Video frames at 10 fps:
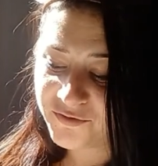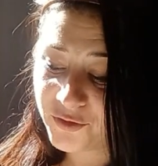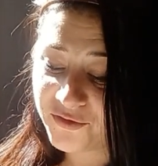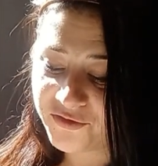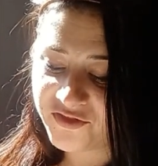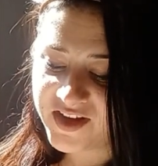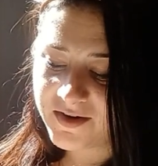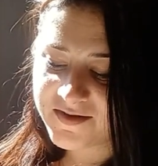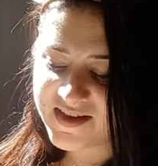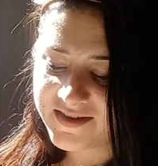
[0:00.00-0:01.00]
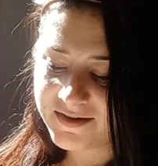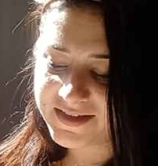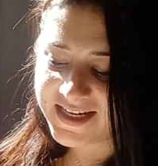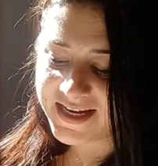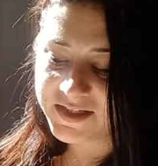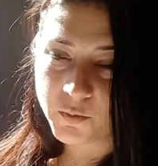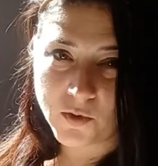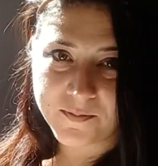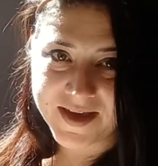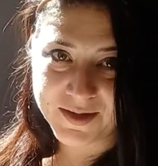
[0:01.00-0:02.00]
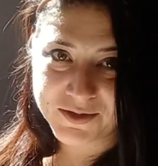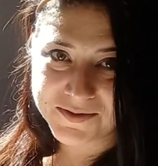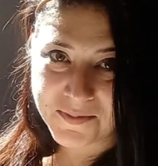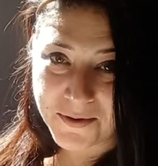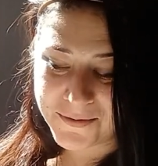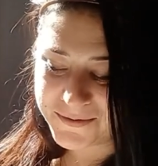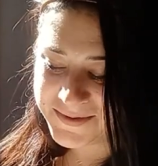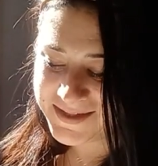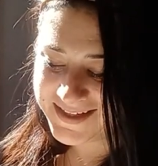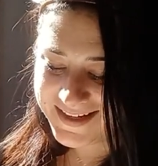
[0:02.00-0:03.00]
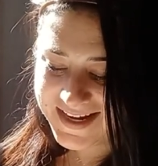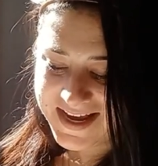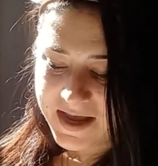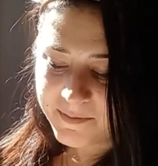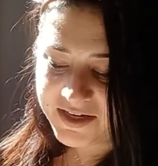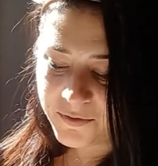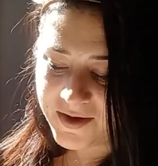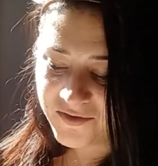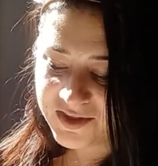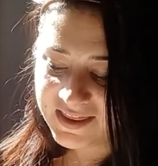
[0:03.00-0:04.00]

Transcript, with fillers: for fear that their deeds will be exposed. But whoever